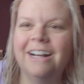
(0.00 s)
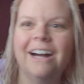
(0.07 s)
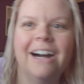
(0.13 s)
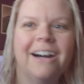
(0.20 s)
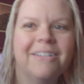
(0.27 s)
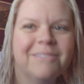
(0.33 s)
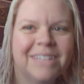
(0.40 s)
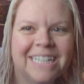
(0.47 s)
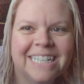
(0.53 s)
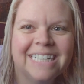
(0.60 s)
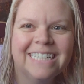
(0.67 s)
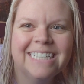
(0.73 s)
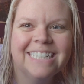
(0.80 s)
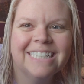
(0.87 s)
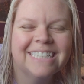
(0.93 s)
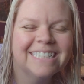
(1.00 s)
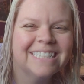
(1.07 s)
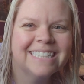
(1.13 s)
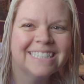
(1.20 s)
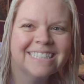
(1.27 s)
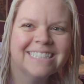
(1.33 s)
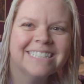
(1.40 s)
Um,
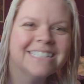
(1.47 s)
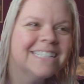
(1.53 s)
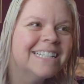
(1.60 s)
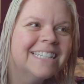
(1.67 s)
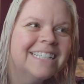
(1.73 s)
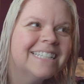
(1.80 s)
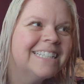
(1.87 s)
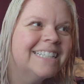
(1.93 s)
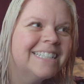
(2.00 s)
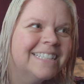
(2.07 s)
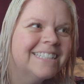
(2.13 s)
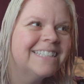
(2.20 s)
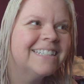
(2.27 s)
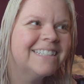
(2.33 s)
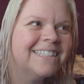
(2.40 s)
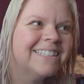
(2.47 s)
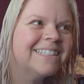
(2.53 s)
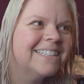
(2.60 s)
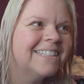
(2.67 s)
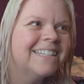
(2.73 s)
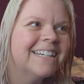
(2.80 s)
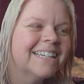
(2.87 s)

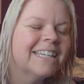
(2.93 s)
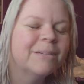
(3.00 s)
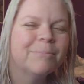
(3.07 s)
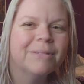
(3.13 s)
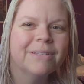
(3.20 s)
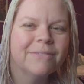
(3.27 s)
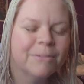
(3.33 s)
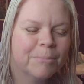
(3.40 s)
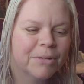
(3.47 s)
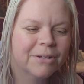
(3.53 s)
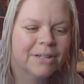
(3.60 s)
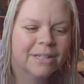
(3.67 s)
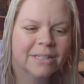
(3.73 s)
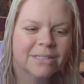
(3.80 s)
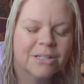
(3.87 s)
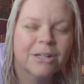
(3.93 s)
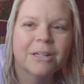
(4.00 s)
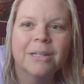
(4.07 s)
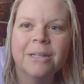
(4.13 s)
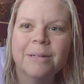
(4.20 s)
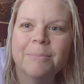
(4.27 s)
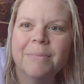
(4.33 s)
I can't believe I'm already,
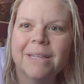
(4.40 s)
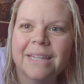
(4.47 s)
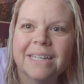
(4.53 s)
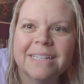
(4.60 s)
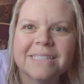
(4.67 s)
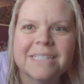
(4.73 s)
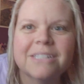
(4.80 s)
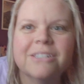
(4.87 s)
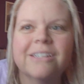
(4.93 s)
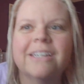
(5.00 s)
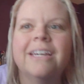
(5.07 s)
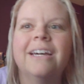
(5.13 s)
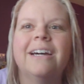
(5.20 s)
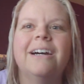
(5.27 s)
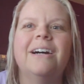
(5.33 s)
sorry, my leg is itching.